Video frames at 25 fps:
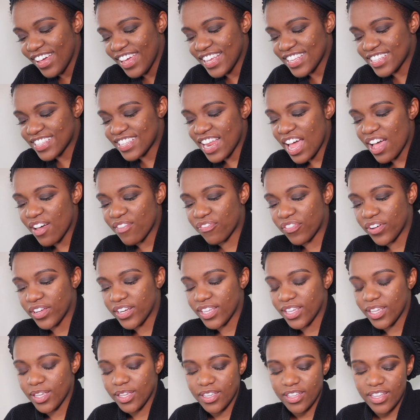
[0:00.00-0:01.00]
it's not
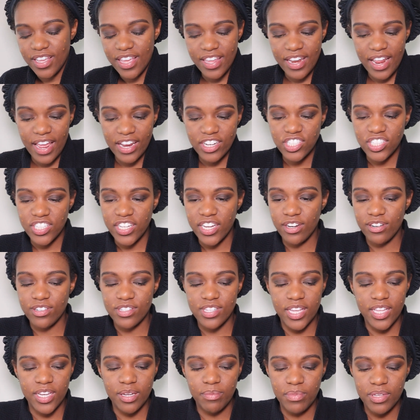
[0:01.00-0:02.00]
funny, it actually
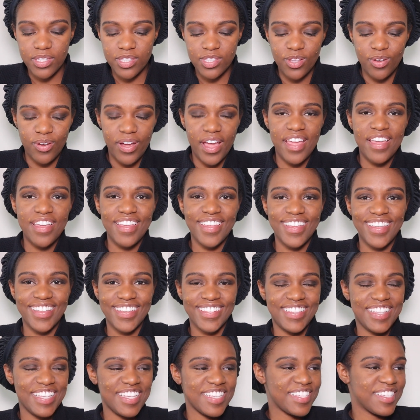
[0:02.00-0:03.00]
irritated me. So
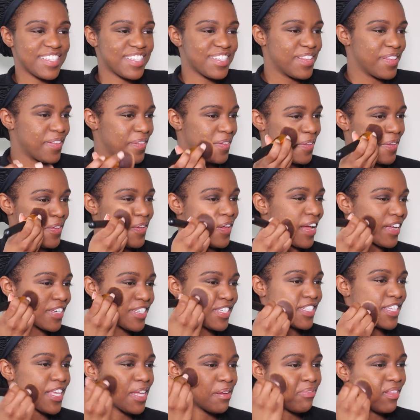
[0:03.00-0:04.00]
I
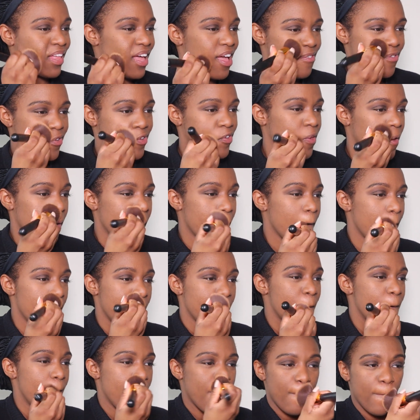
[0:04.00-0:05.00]
just keep laughing.
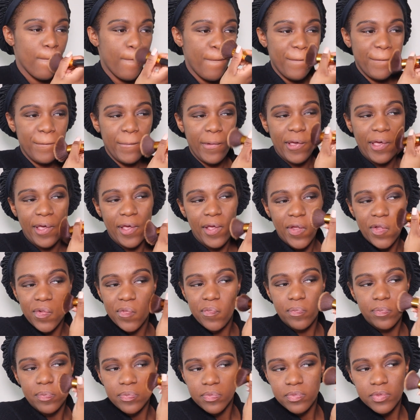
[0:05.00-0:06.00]
But
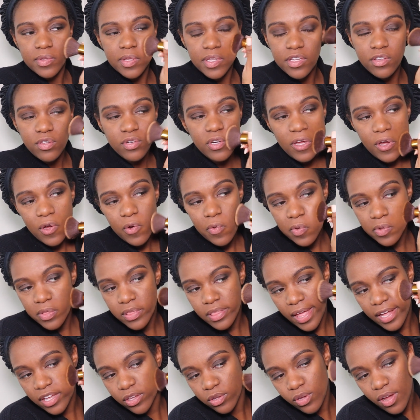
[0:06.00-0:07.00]
you
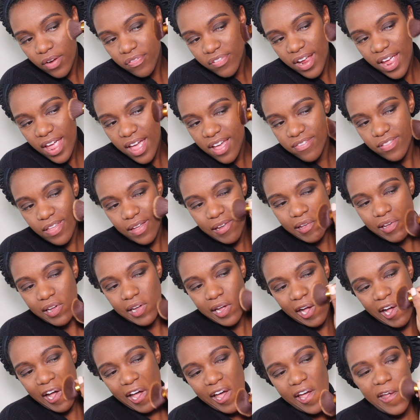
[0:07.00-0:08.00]
know, like you ever have like a
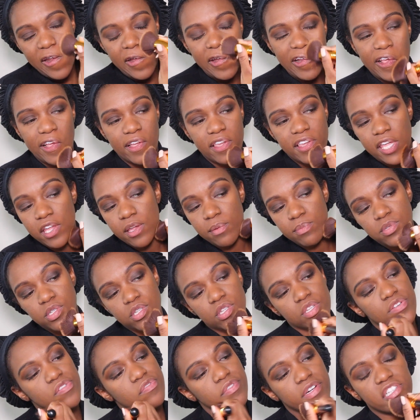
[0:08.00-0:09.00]
guy that
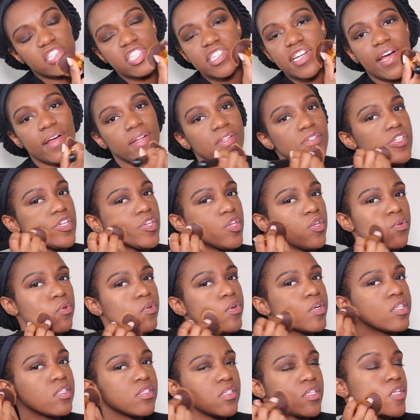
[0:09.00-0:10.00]
keeps reaching out to
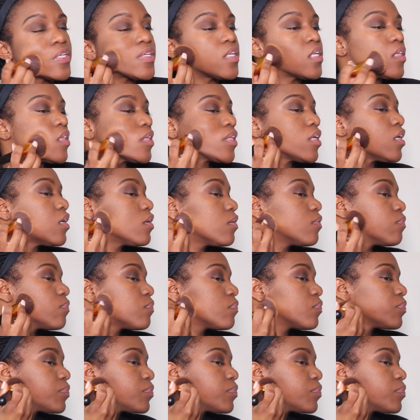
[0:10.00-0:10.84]
you consistently